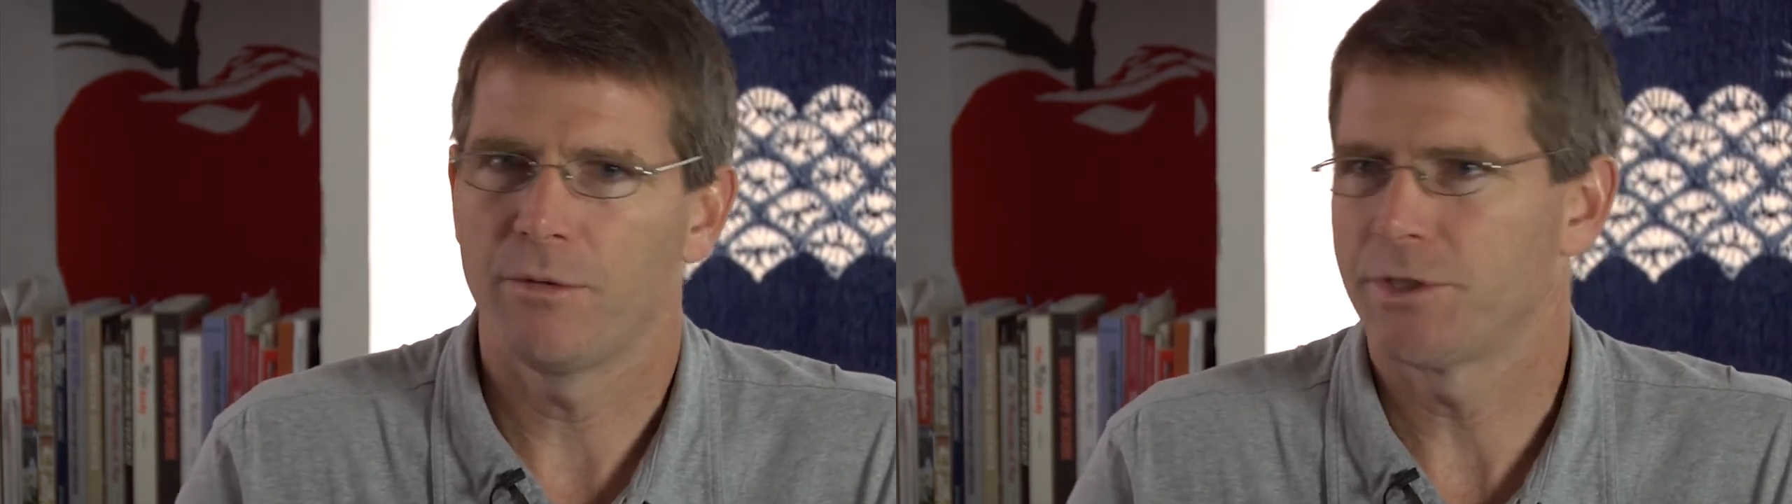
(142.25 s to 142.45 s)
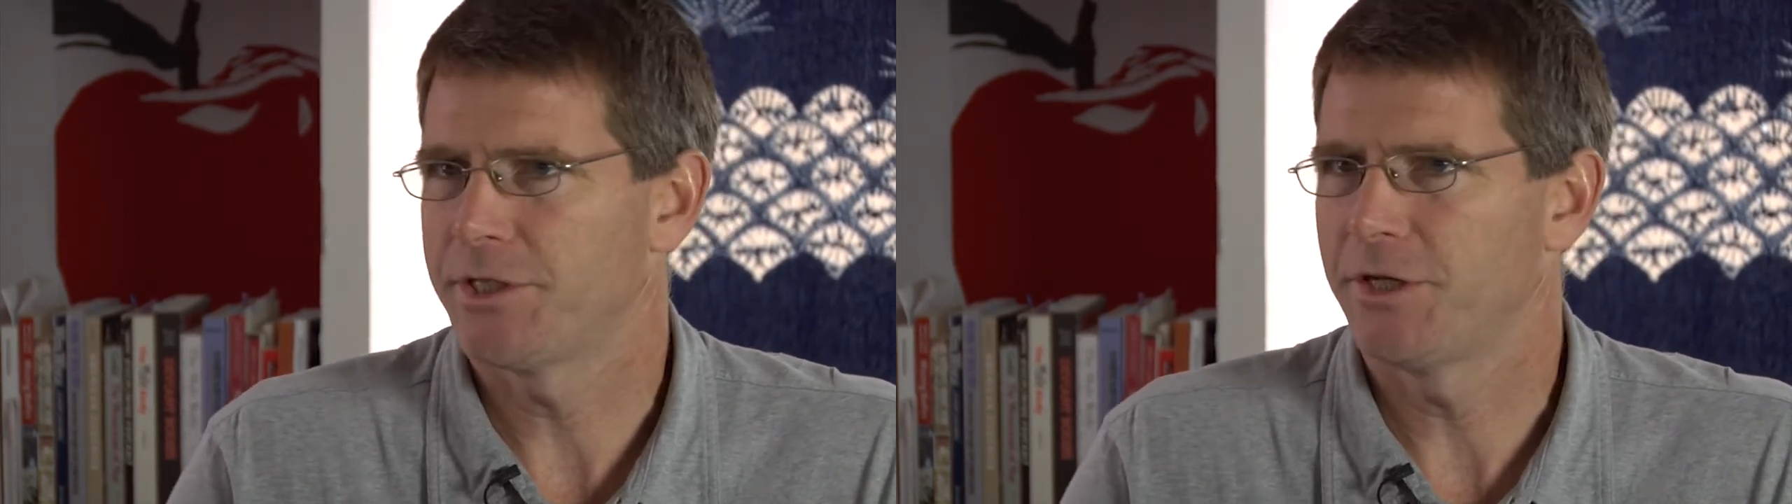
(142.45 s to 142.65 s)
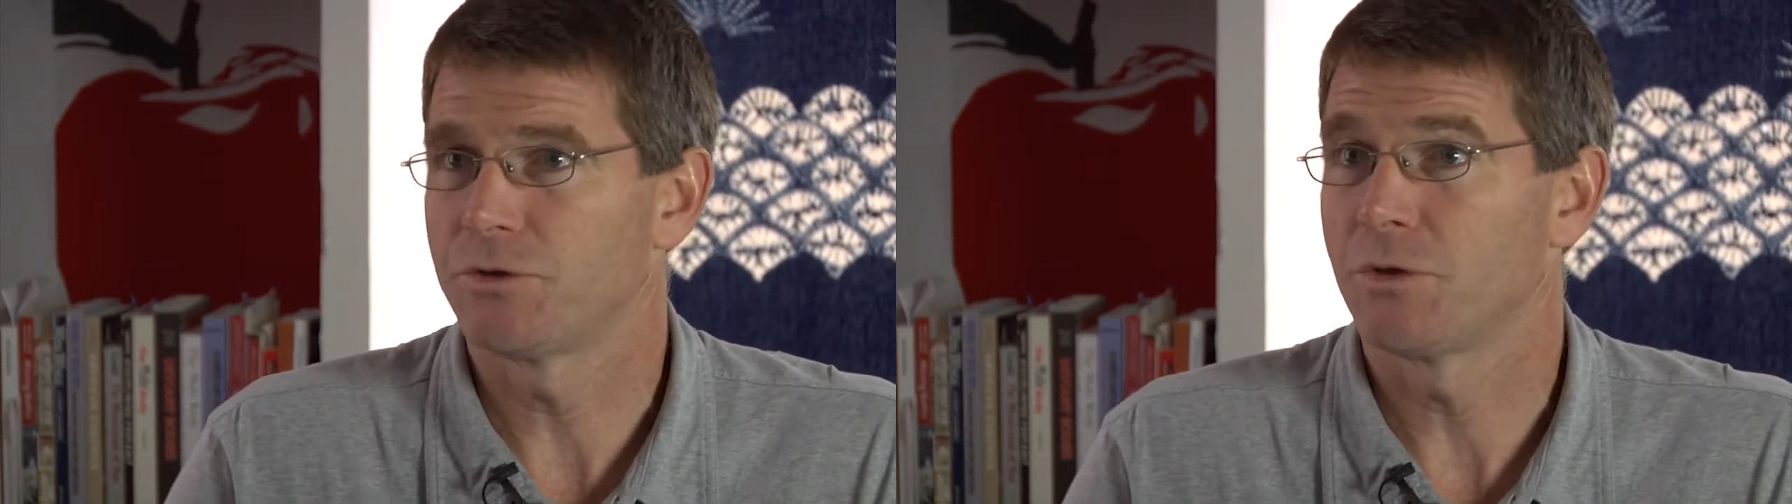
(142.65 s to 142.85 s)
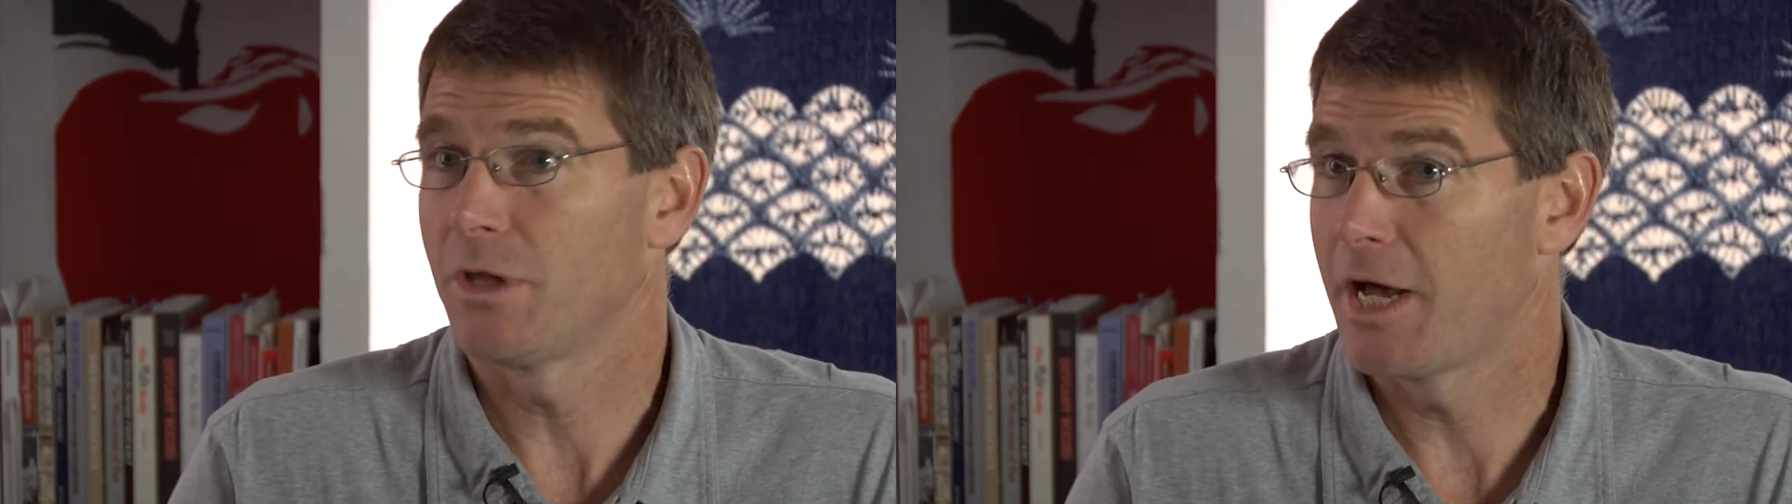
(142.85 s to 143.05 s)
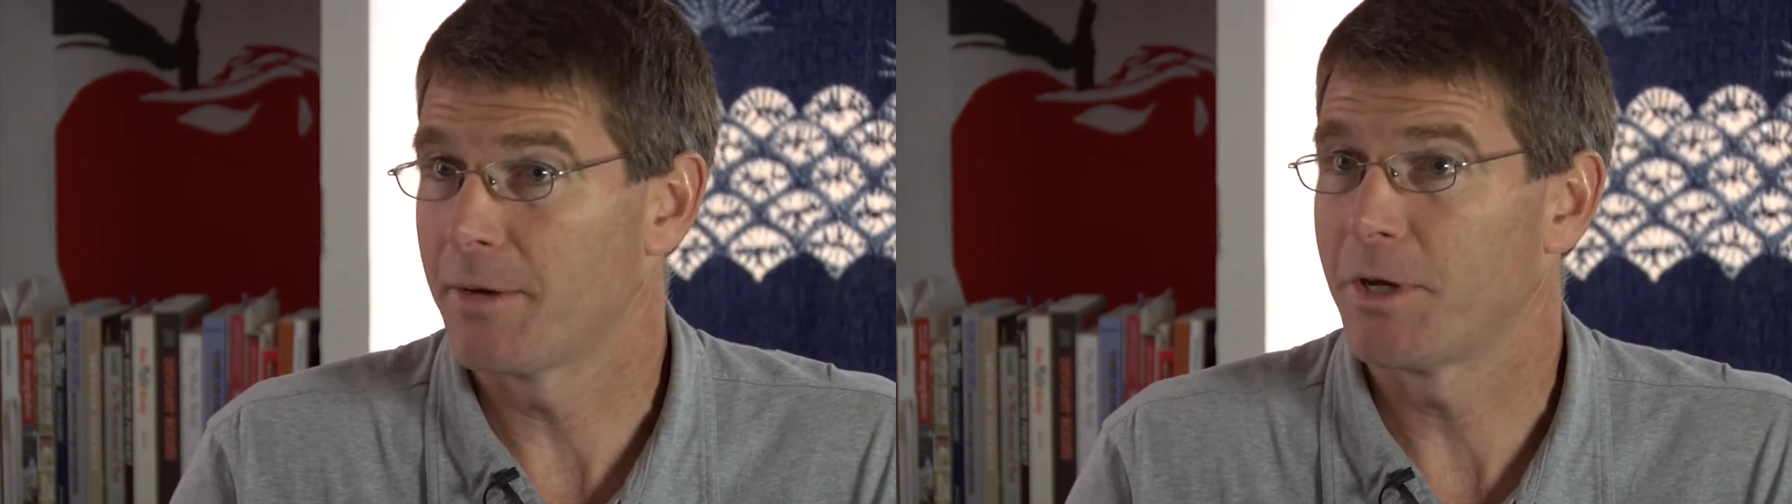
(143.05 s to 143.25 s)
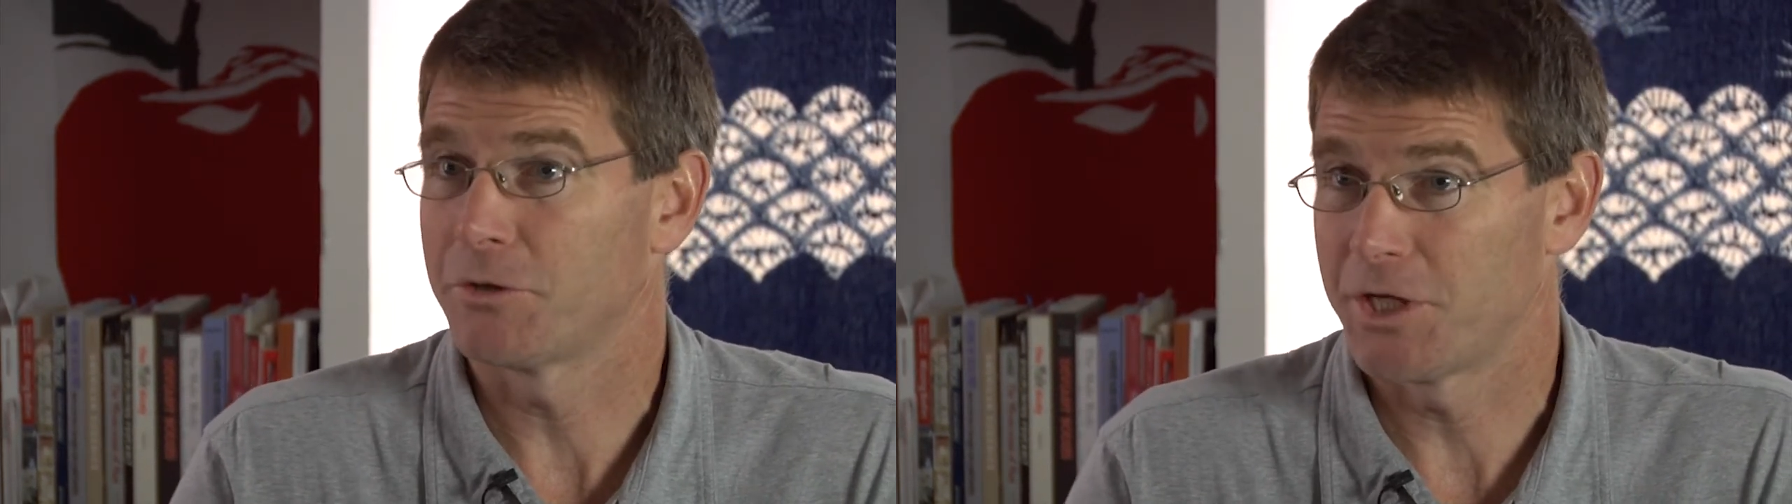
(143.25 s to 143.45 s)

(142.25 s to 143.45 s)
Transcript: which tells you a lot about